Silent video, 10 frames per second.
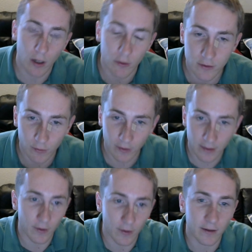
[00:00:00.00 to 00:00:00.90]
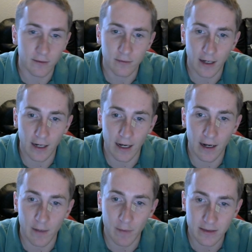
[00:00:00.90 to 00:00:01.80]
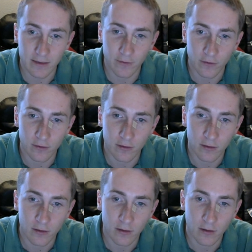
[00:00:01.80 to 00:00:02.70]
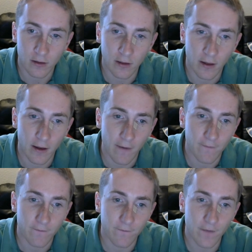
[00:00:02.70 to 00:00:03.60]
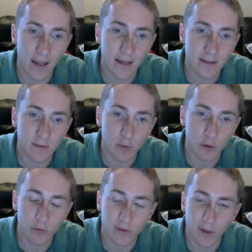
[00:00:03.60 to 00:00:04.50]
Oh, it's still working. Sorry. I got ahead of myself. Fast boot